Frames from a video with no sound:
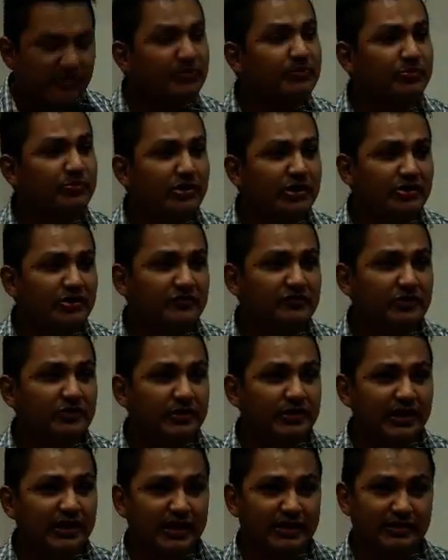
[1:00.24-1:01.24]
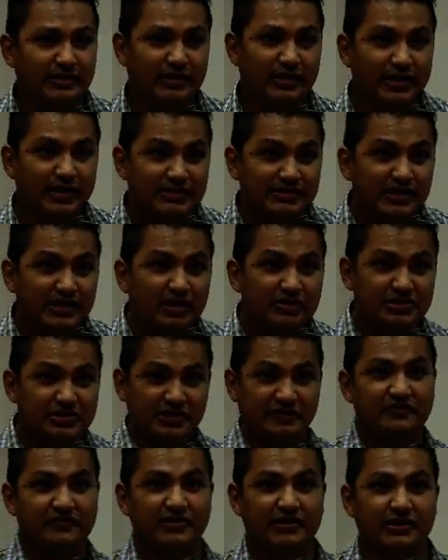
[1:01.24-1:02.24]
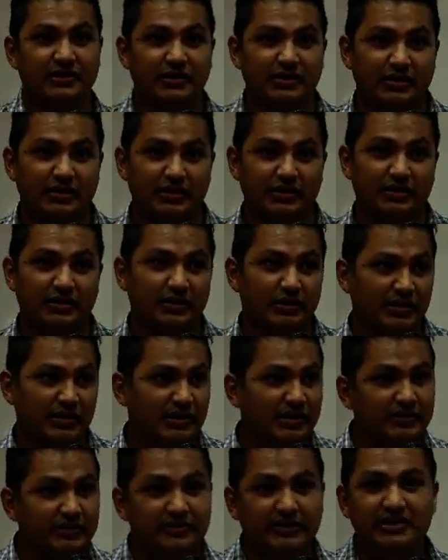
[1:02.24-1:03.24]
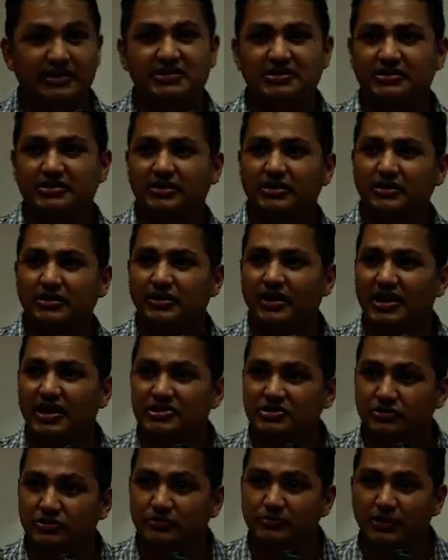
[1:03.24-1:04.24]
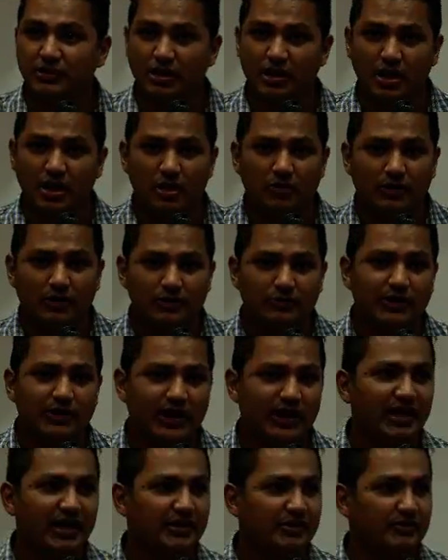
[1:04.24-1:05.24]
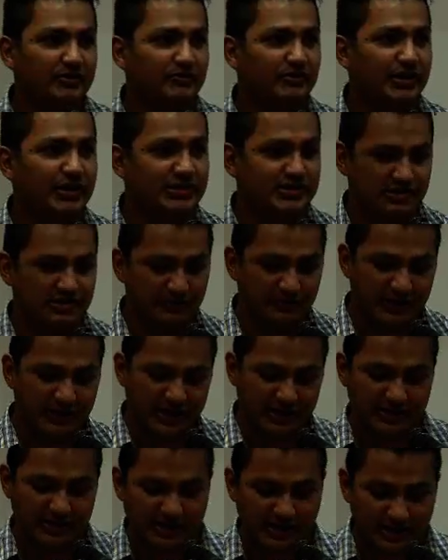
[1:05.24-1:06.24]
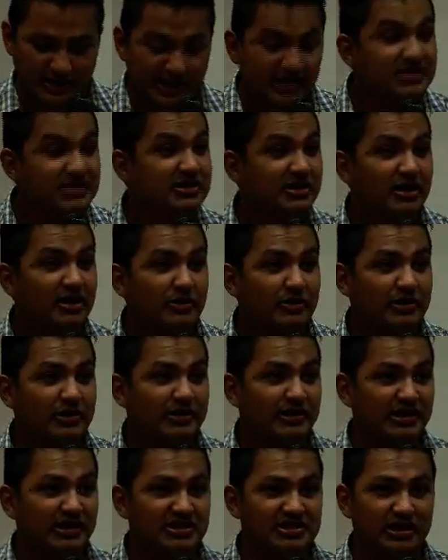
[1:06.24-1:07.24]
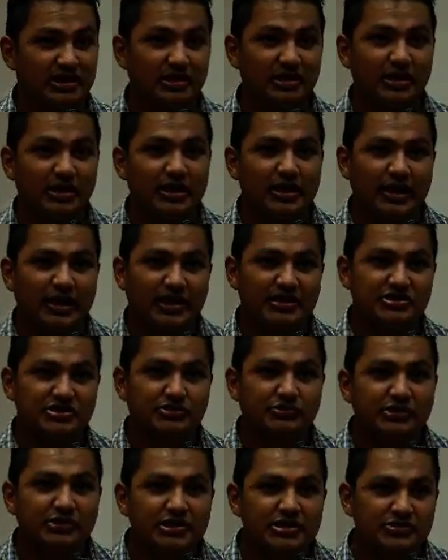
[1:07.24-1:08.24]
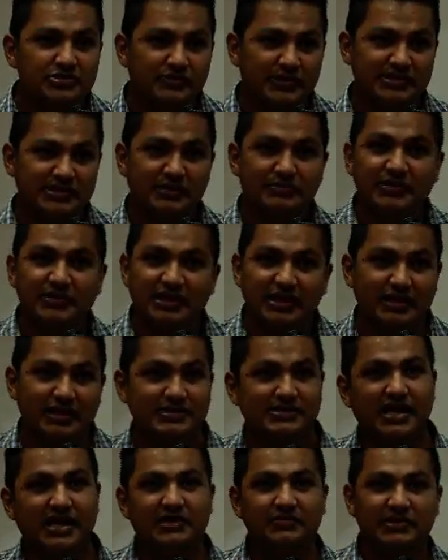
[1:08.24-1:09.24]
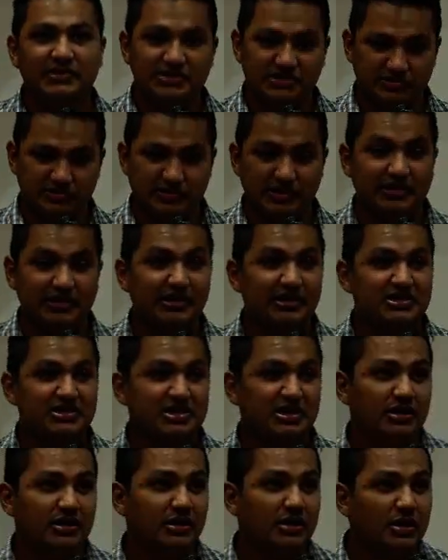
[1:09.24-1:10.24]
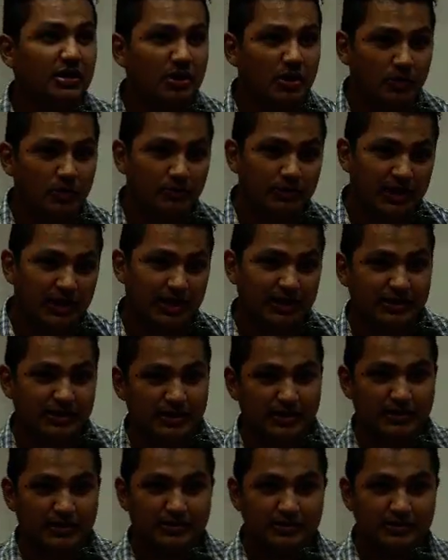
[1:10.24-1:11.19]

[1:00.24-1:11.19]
point of contact has now shifted. In a traditional classroom, what we had was we had a lecturer or a teacher, and students were submitting assignments to the teacher. We had